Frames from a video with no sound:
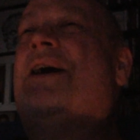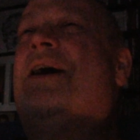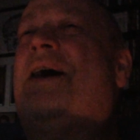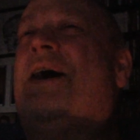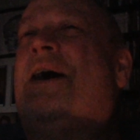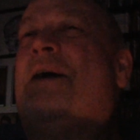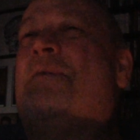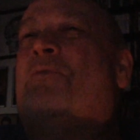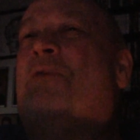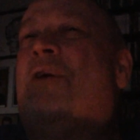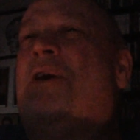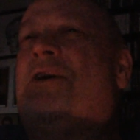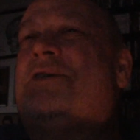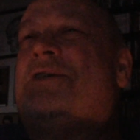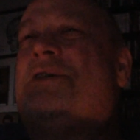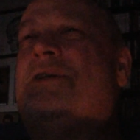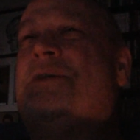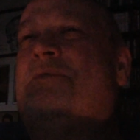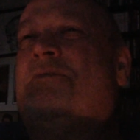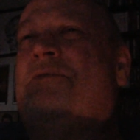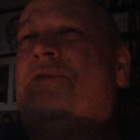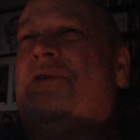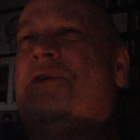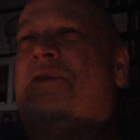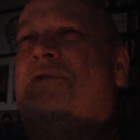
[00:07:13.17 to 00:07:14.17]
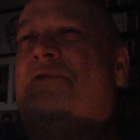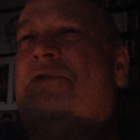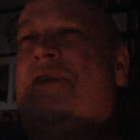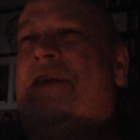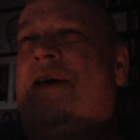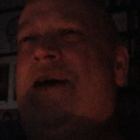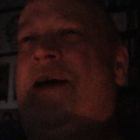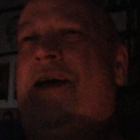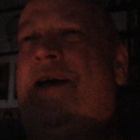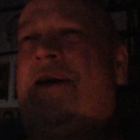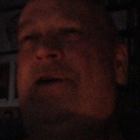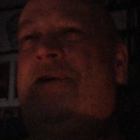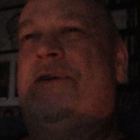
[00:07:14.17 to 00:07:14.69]
I'm watching him look for the
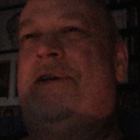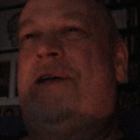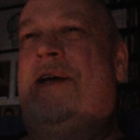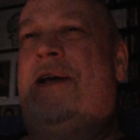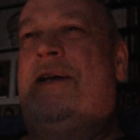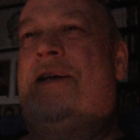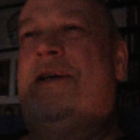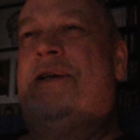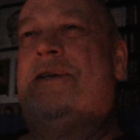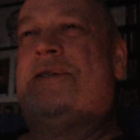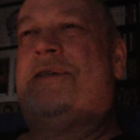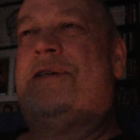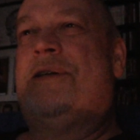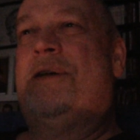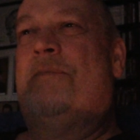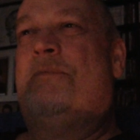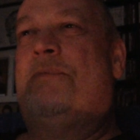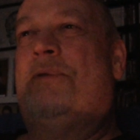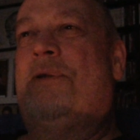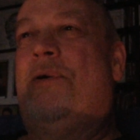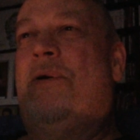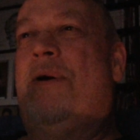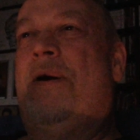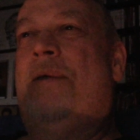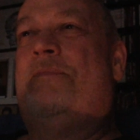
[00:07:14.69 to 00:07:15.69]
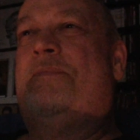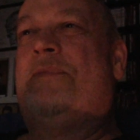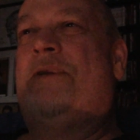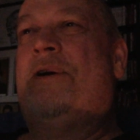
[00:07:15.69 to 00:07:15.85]
hand grenade and it's going to blow up.